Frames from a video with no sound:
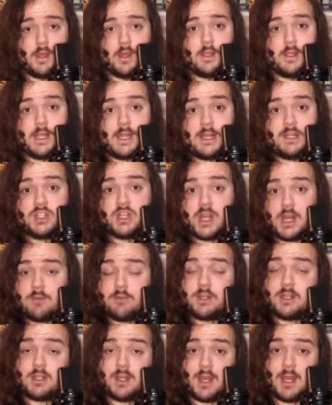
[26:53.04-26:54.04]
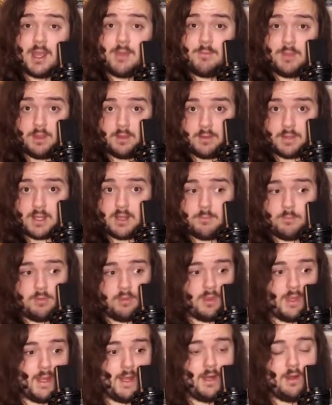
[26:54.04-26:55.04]
Each and every time that Link
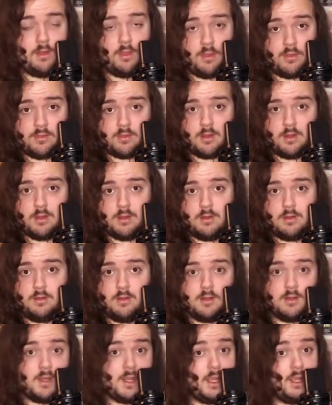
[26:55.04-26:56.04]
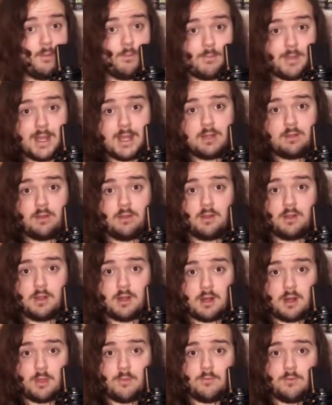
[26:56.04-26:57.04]
played the song to take him back to the
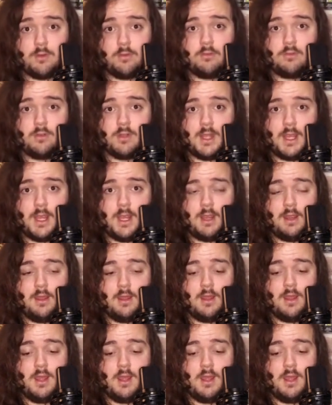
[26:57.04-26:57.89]
dawn of the first day,